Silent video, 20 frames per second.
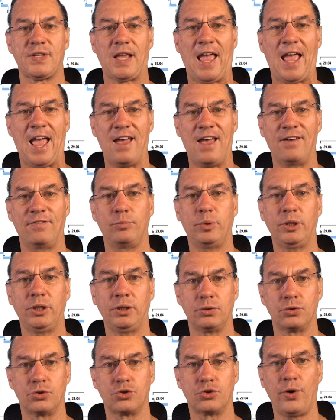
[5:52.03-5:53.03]
have
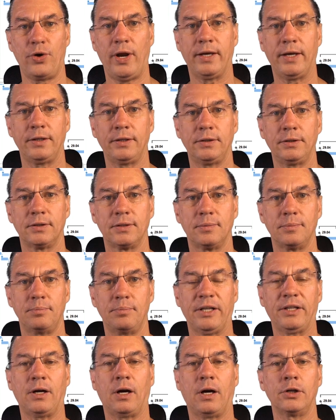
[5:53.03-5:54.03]
been trained
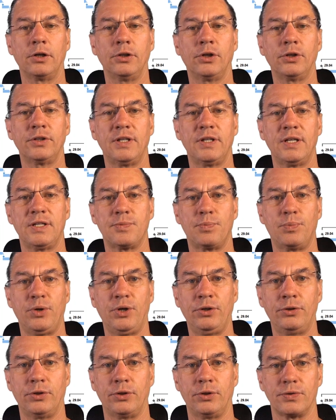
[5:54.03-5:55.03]
but are not
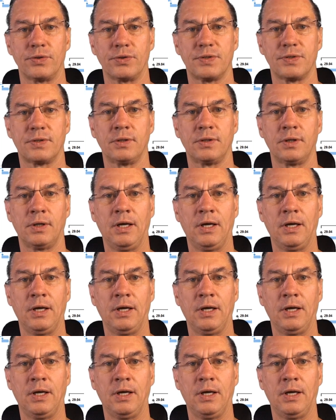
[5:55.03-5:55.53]
experienced,